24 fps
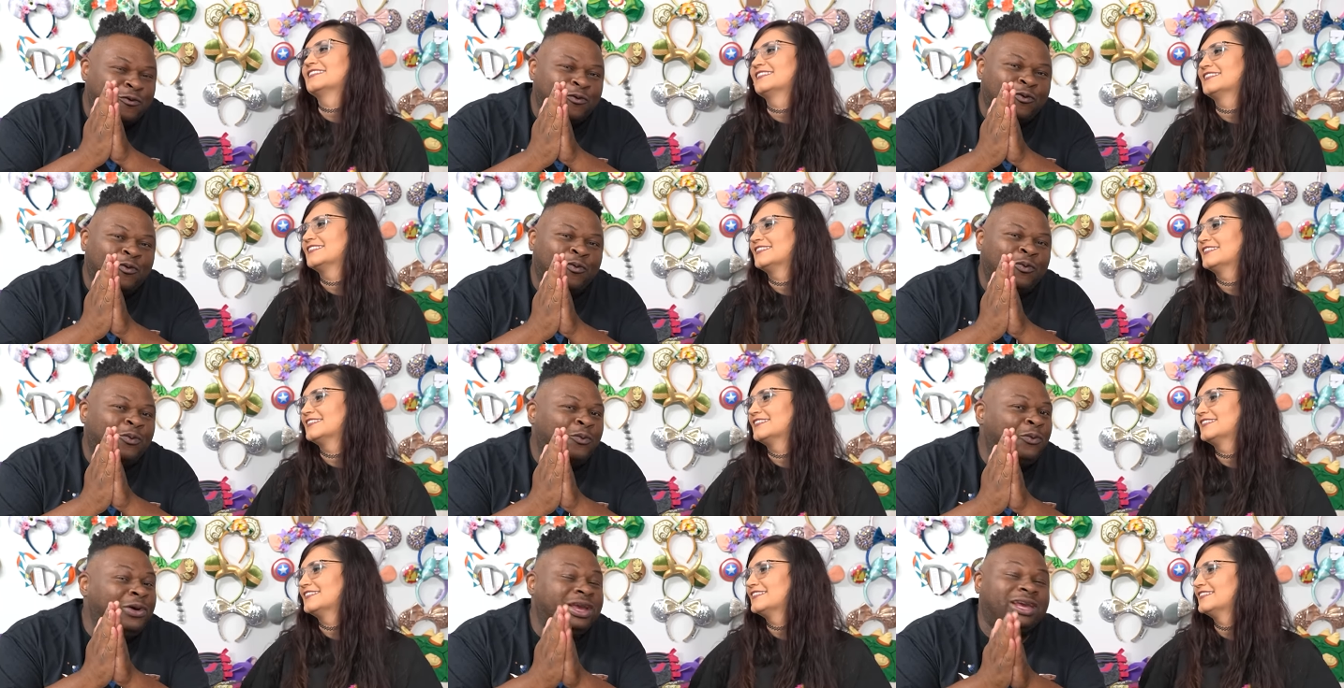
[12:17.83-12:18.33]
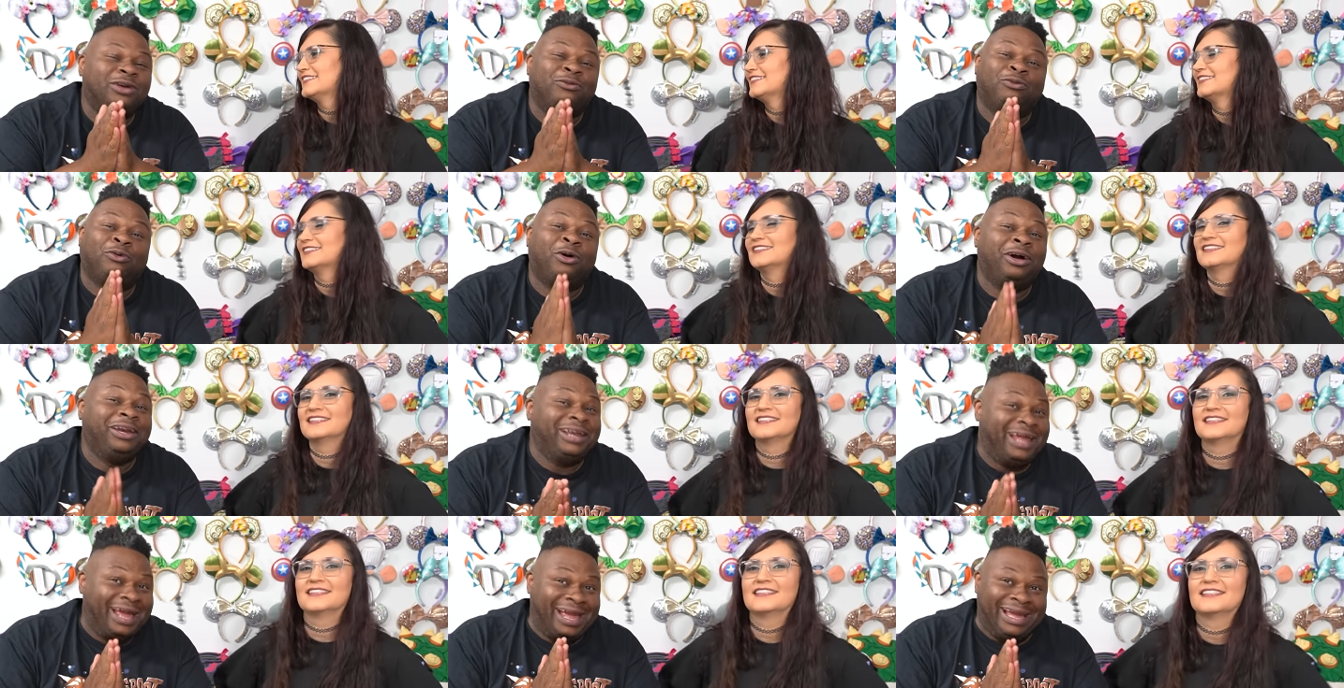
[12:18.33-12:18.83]
Speaker 1: we could
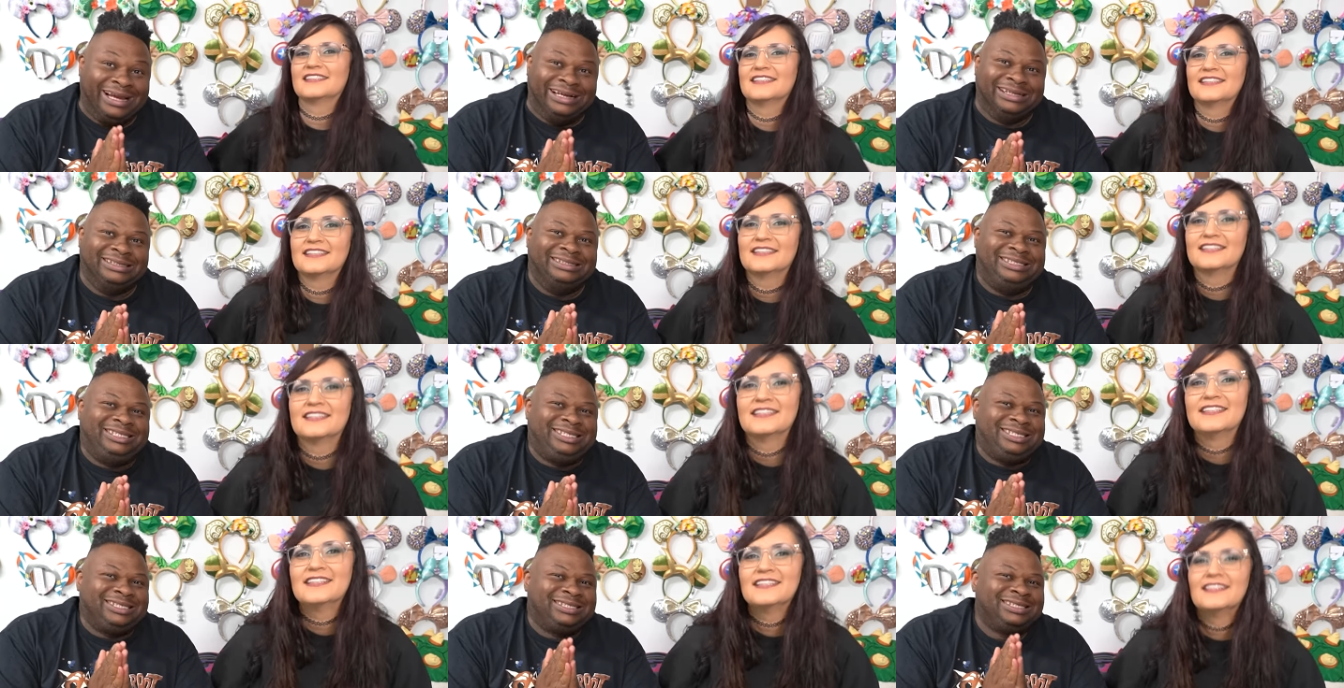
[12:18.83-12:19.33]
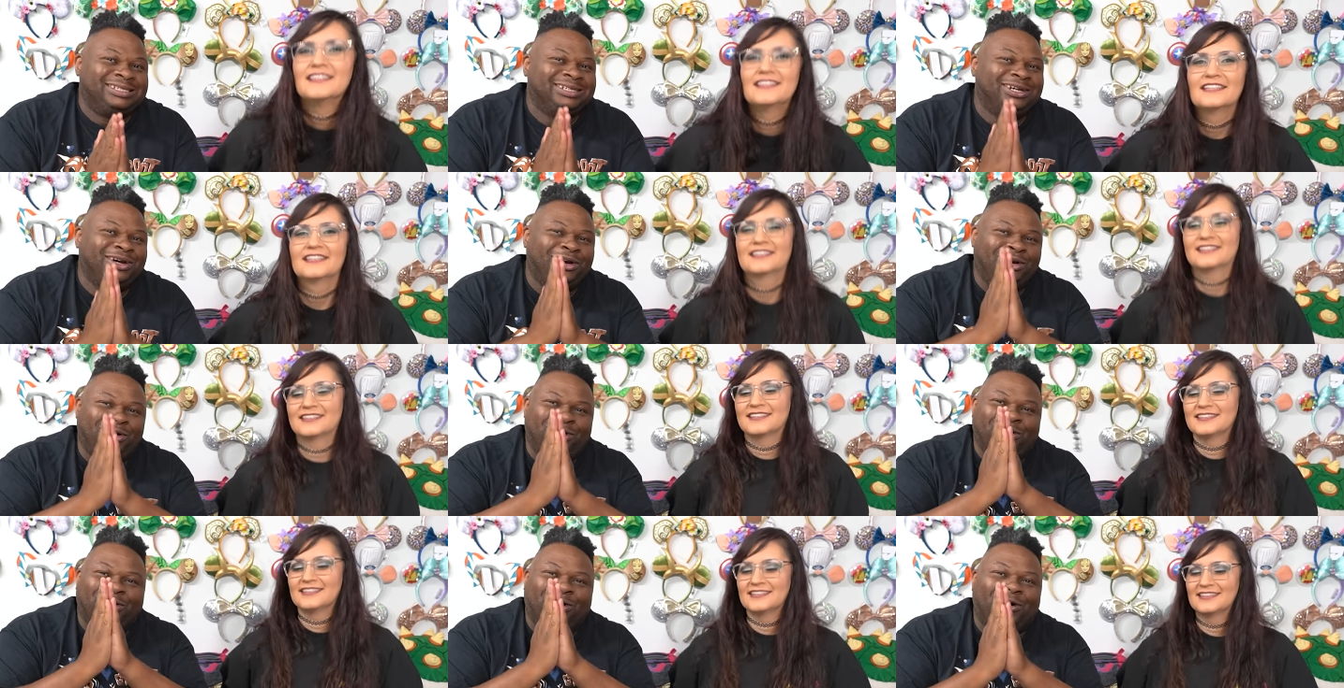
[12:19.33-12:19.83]
run heads
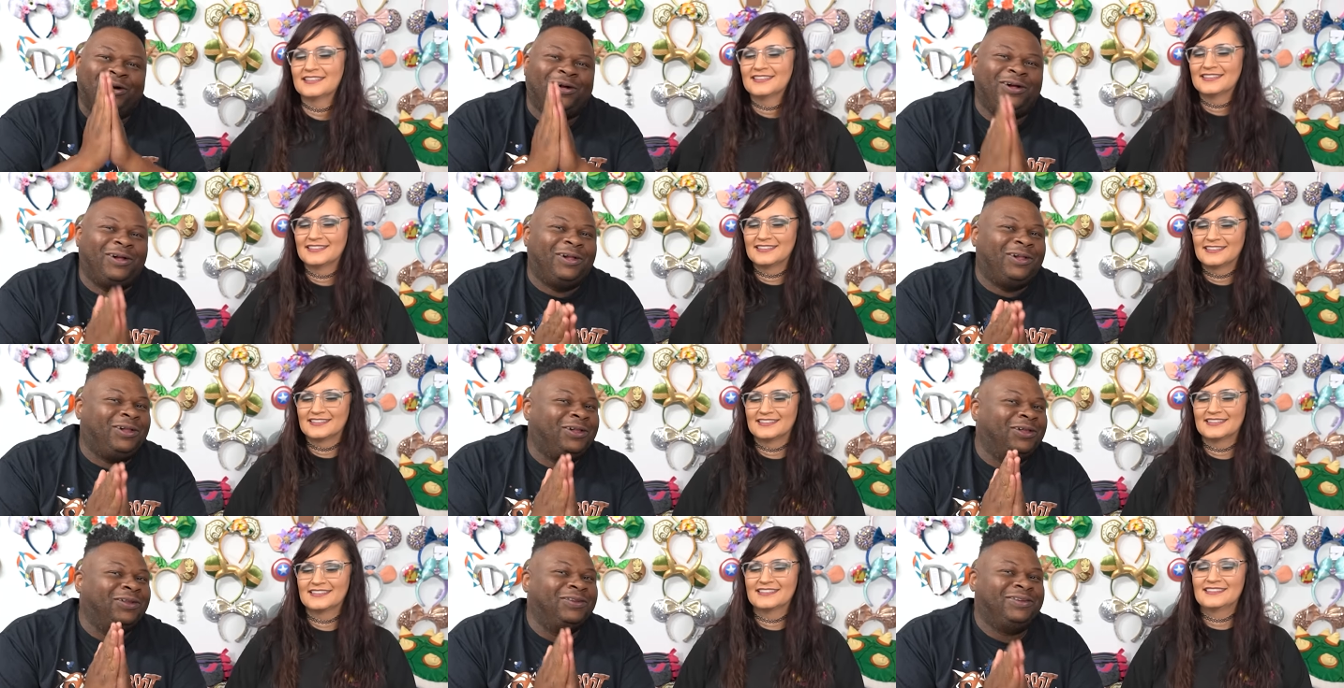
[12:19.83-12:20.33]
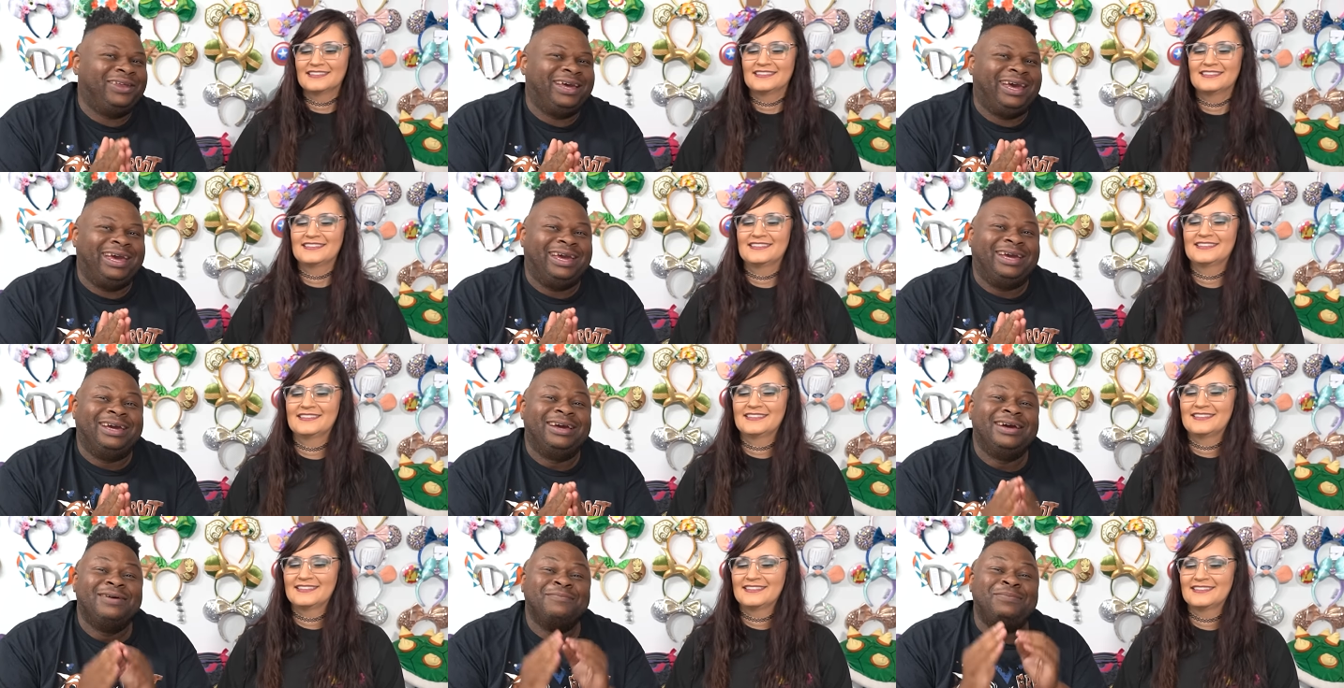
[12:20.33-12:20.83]
all
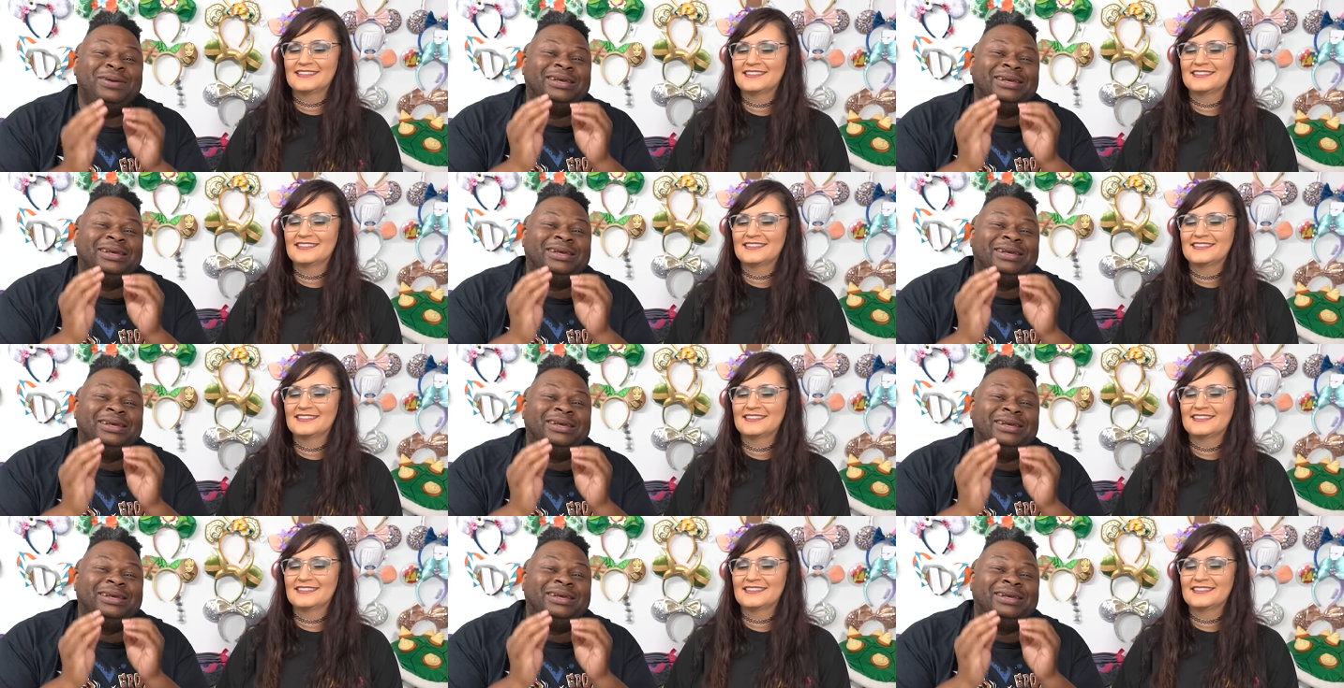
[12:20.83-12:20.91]
day